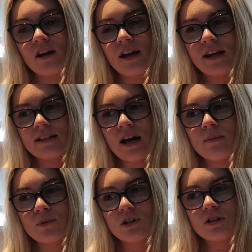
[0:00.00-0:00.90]

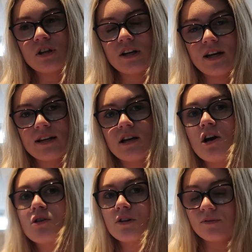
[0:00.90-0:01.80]
exams and studies,
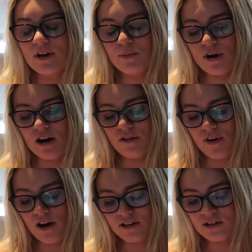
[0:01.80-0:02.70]
so I'm very proud of
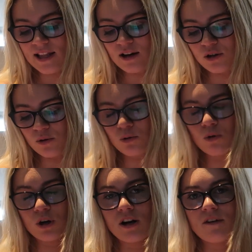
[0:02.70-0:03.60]
her. So they're doing all
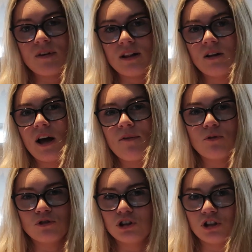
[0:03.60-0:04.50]
good. I think
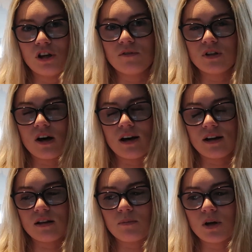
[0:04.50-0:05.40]
everyone's just
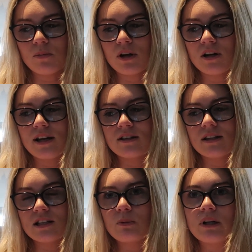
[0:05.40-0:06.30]
overtired at the moment.
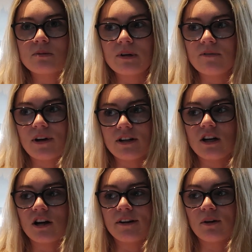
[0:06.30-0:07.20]
This week's been a very
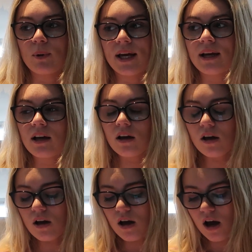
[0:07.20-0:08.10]
tiring week.
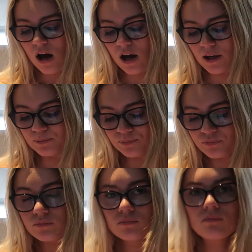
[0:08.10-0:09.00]

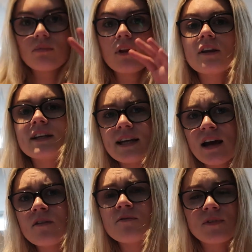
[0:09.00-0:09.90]
The day
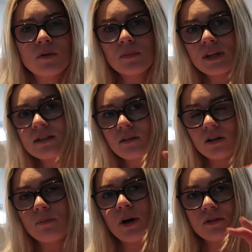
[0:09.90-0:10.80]
I'm filming this, I'm
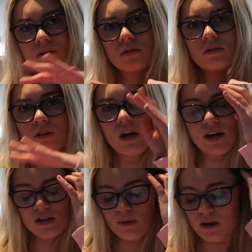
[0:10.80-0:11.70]
going to post
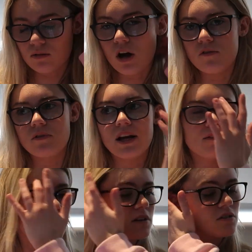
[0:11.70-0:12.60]
tonight as well, hopefully,
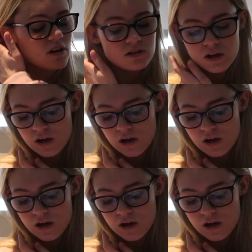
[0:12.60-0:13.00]
fingers crossed.